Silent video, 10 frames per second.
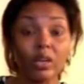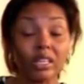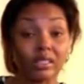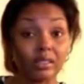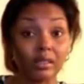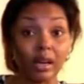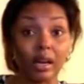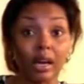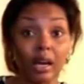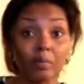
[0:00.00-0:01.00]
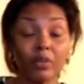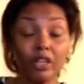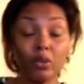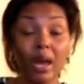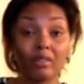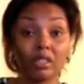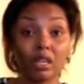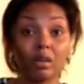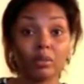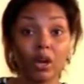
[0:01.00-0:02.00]
is stuck up and you have to
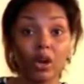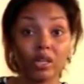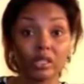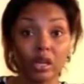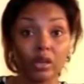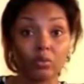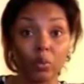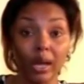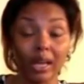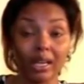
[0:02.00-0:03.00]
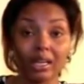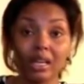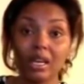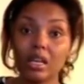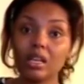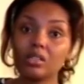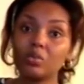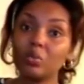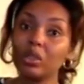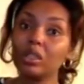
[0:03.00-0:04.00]
come to her a certain way
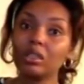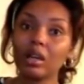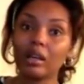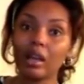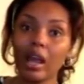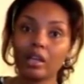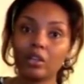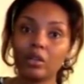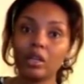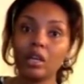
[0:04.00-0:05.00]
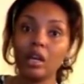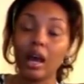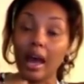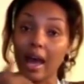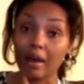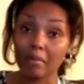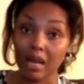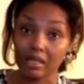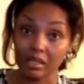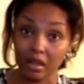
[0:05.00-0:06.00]
is really not accurate. I
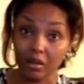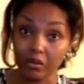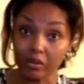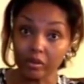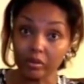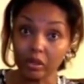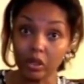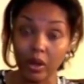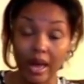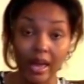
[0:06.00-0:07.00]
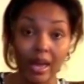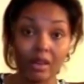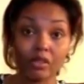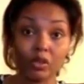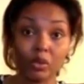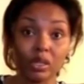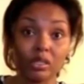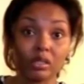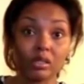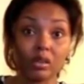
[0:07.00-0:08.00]
myself, I have
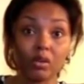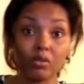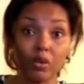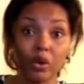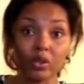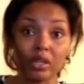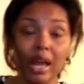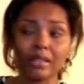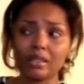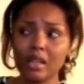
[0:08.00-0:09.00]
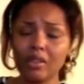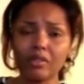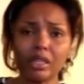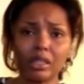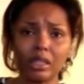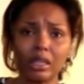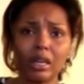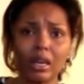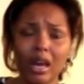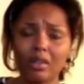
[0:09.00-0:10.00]
degrees and so forth, and I
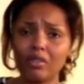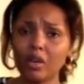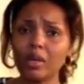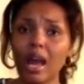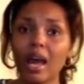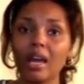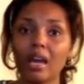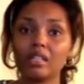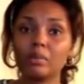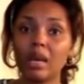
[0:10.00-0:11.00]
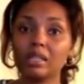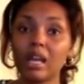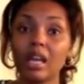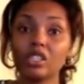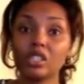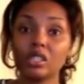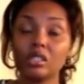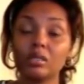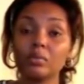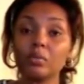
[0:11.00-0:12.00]
definitely have very high
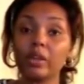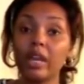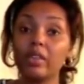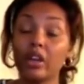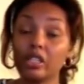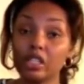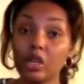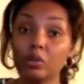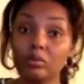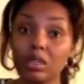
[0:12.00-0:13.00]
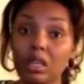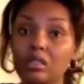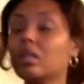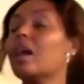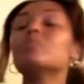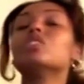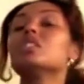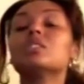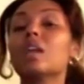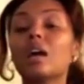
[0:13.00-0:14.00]
expectations, and there are certain things that I'm
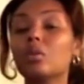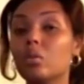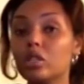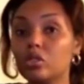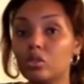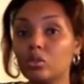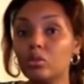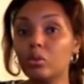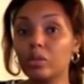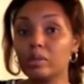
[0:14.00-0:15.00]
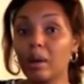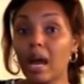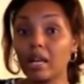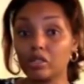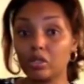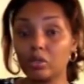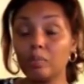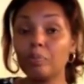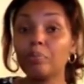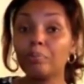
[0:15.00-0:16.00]
just not going to respond to.
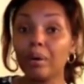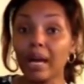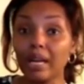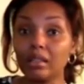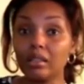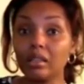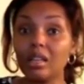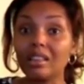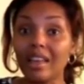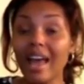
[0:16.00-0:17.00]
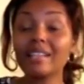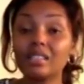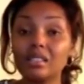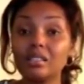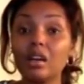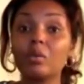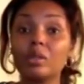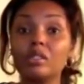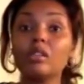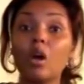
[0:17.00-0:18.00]
But that's a
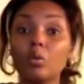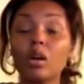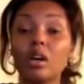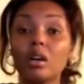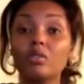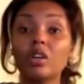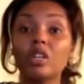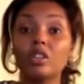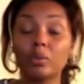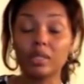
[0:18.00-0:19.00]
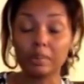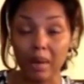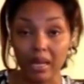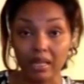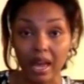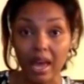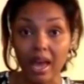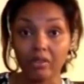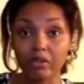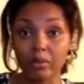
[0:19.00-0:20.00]
result of the respect I
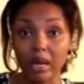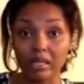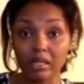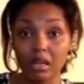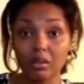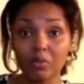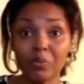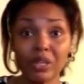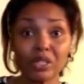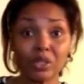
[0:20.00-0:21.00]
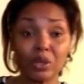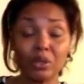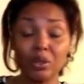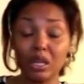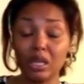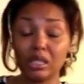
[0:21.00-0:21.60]
have for myself. It's a